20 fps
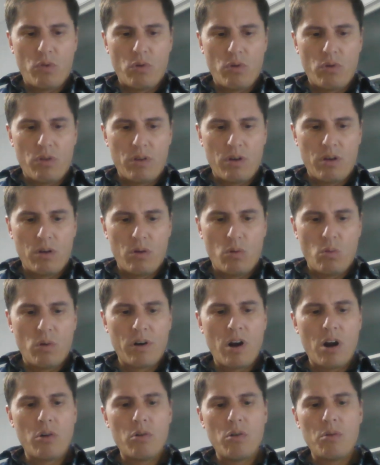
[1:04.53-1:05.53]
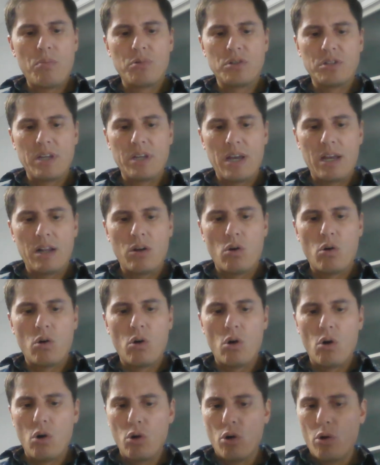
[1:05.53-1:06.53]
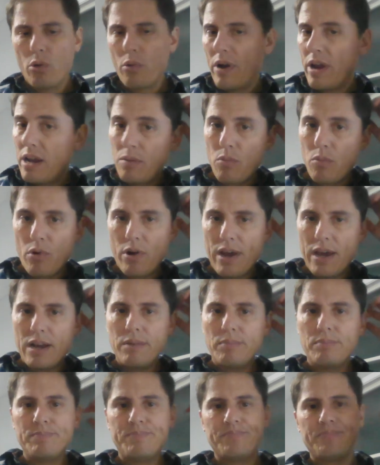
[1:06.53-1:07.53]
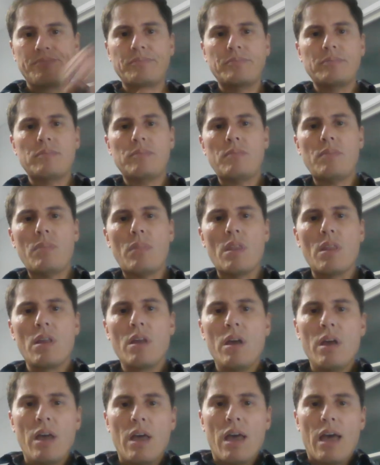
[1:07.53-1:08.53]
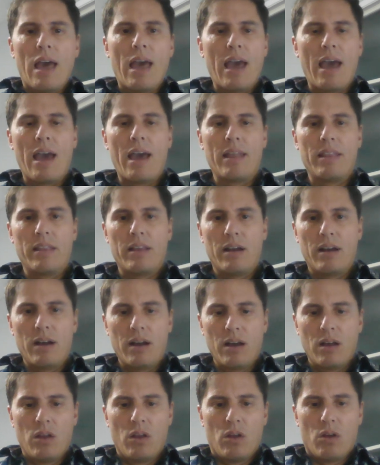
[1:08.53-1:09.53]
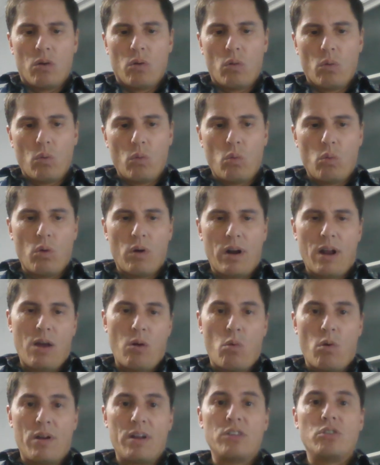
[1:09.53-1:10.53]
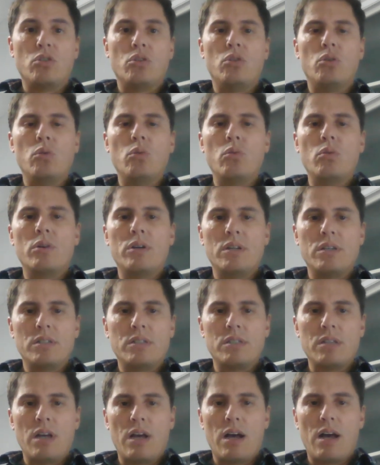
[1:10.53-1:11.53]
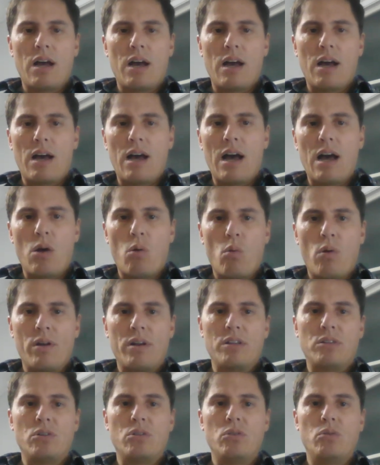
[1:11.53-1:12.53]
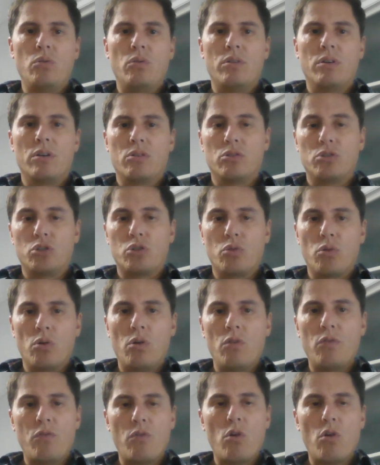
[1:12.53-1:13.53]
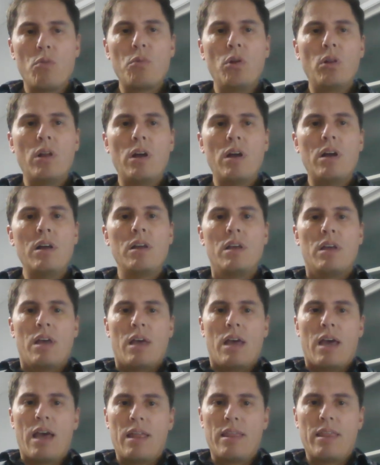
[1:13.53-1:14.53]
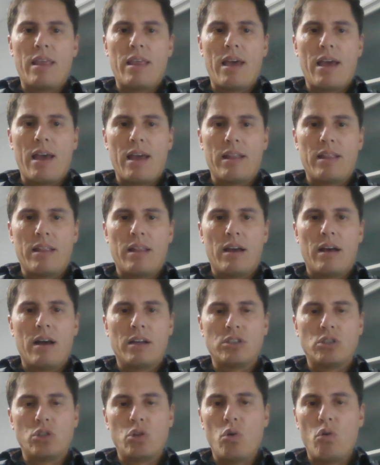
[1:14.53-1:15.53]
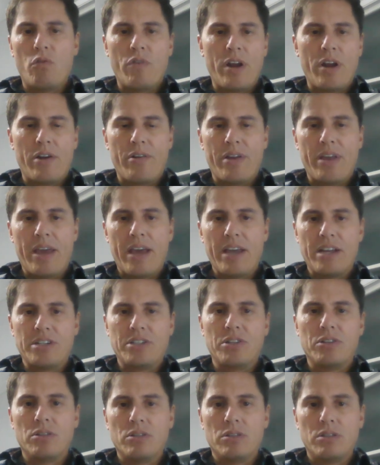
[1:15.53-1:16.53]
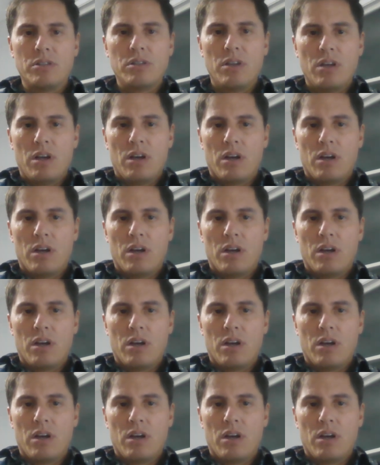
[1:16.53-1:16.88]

for the 100% whole grain bread, and what I wanted to do is I wanted to do the control formula and then two variations,